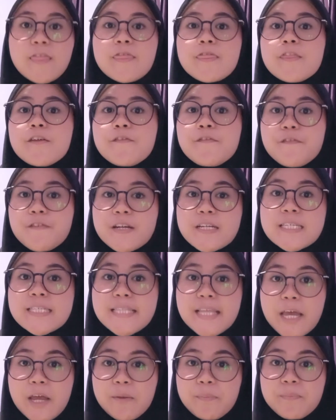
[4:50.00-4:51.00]
The first
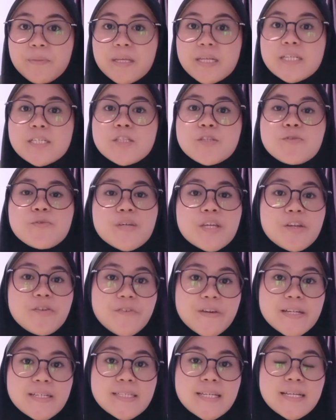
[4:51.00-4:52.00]
step is to
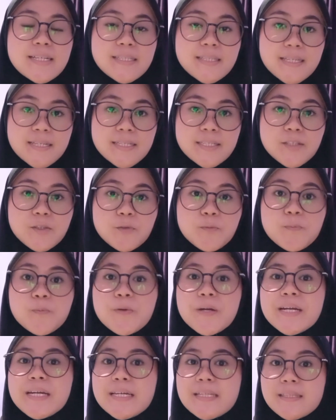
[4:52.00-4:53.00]
increase access to
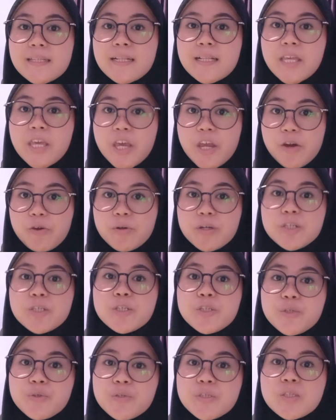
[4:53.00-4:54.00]
prenatal care
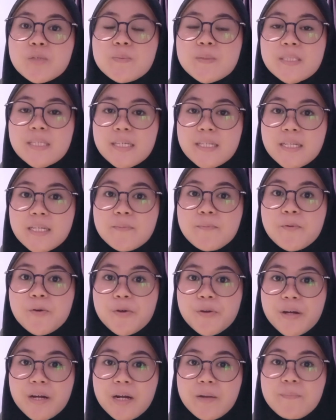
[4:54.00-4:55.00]
through subsidy
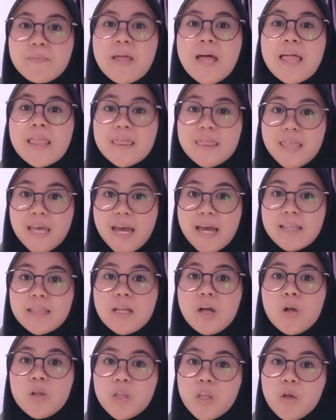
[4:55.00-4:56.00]
programs that
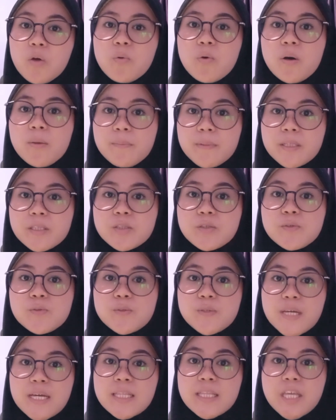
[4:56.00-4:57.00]
allow women to
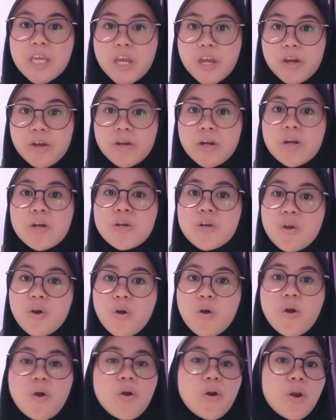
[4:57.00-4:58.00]
get care
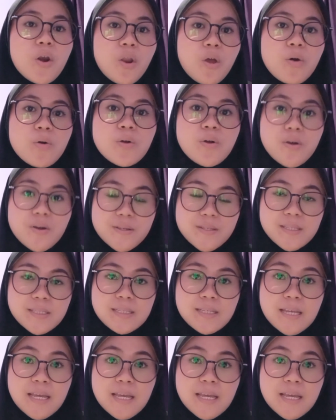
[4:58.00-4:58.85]
no or low cost.